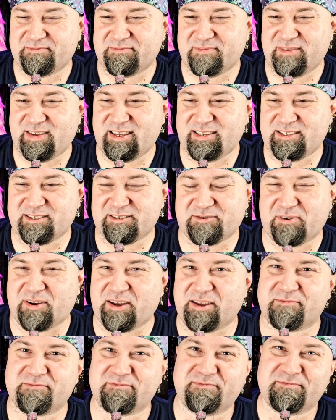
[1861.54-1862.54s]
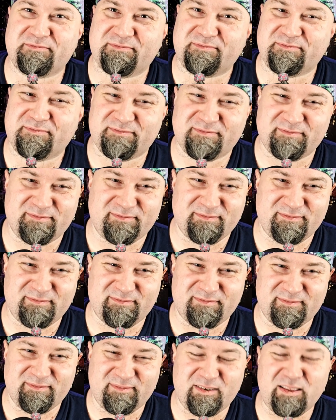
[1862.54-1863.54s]
it's just great.
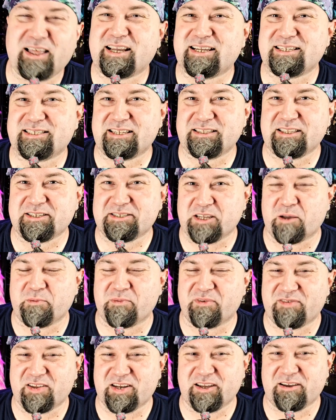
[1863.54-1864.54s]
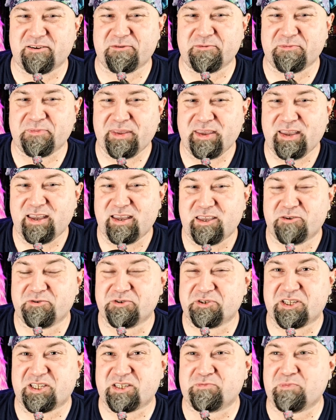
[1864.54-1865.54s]
Like I said in the zombie video, you
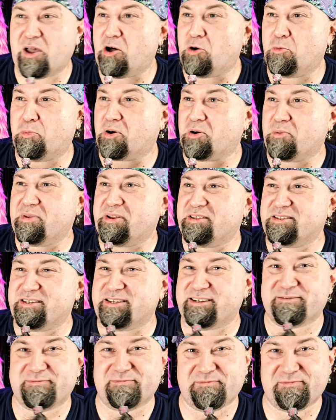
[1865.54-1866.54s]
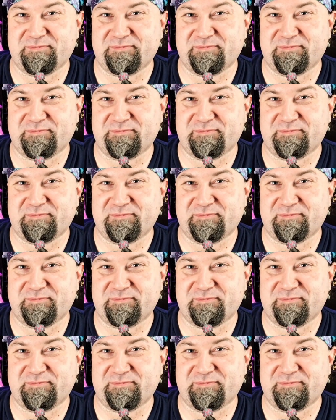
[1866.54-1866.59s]
just smell permanently.